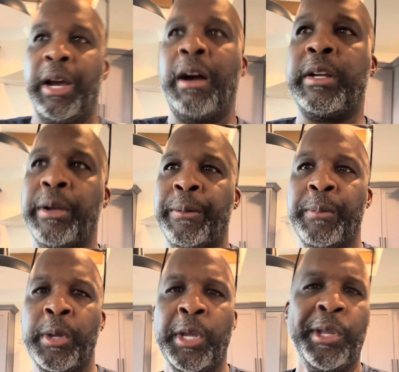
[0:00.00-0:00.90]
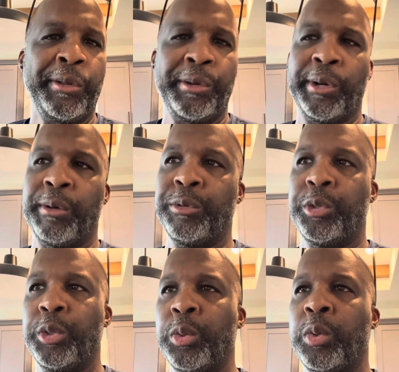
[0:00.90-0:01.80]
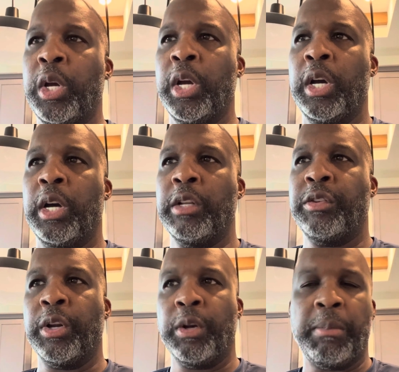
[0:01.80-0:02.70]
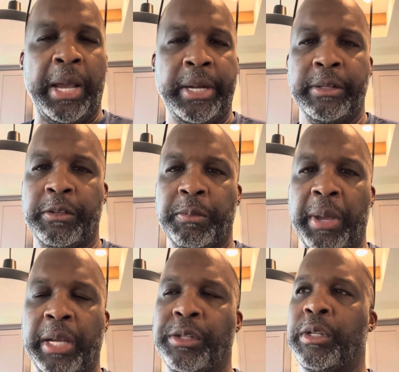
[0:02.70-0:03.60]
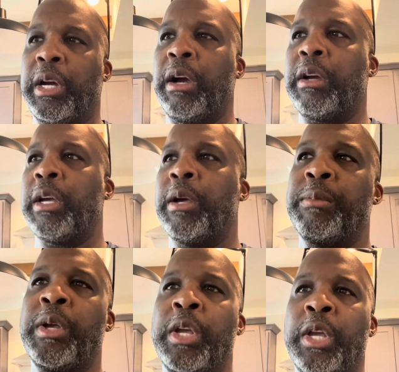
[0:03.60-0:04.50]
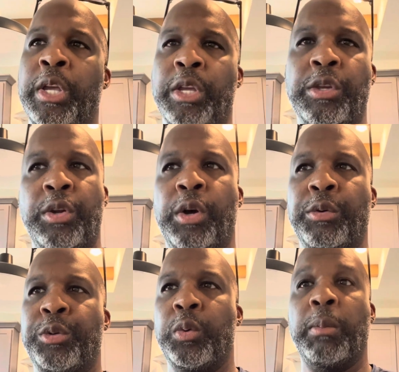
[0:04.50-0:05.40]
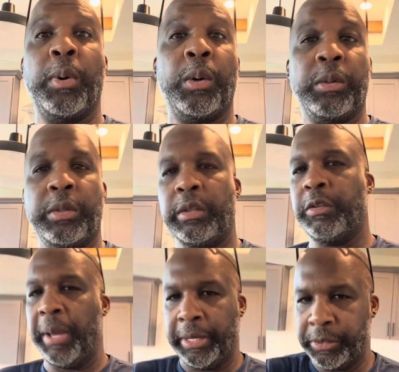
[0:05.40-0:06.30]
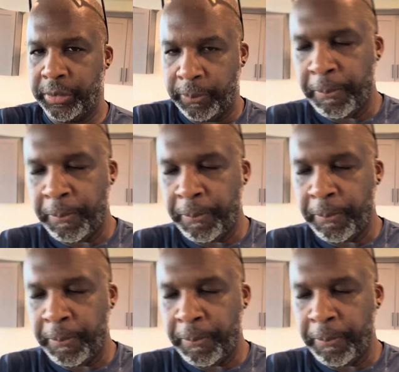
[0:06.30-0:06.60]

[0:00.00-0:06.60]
How come you don't do a termite inspection? Or how come you don't do a mold inspection?